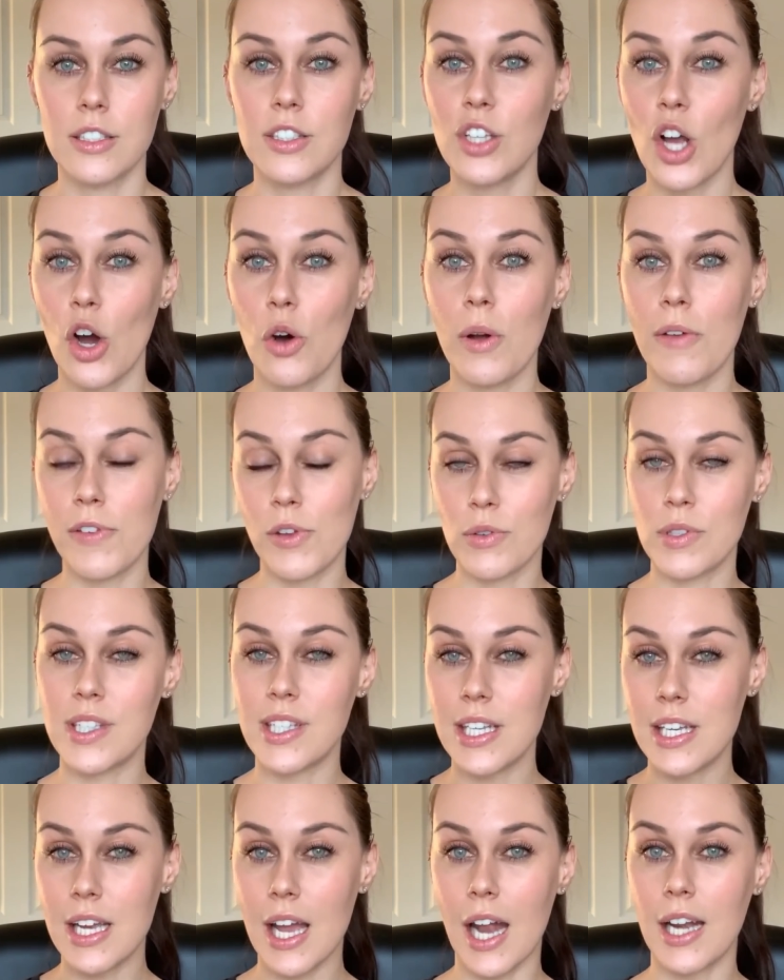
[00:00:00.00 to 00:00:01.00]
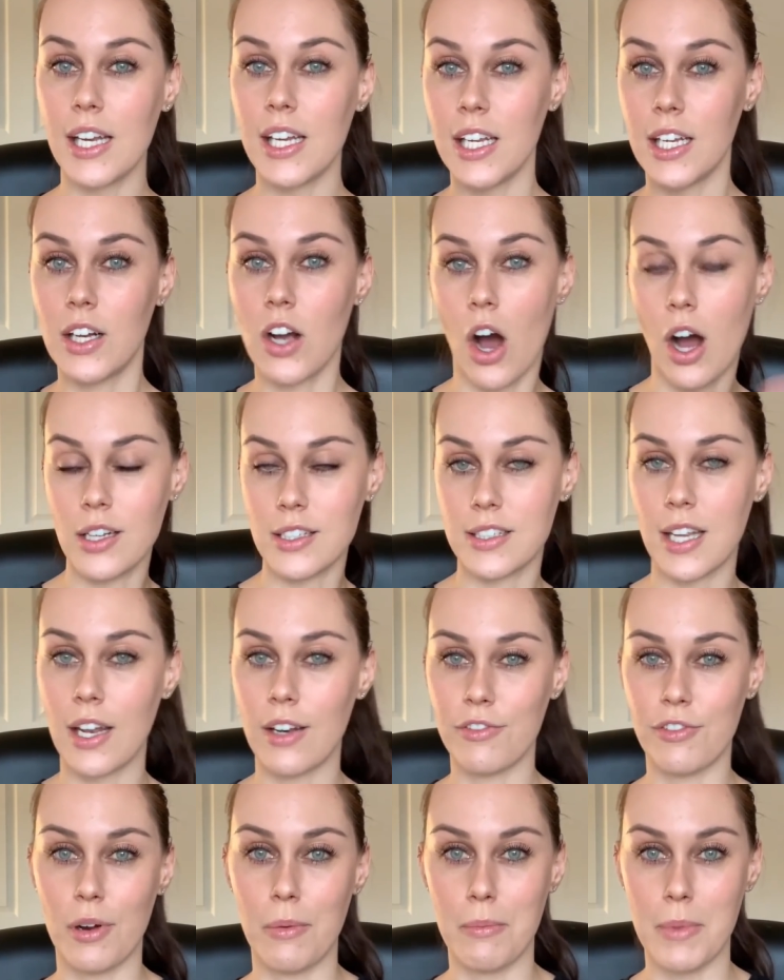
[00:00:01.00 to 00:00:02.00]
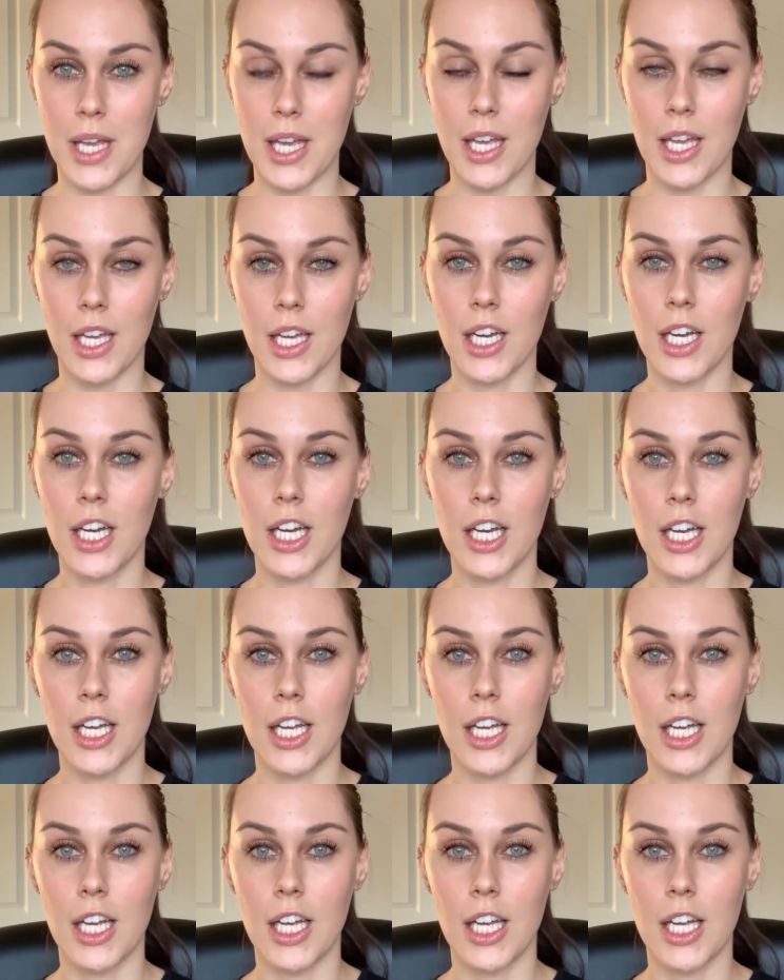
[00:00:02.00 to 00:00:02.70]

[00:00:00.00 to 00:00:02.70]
So if you see any content from me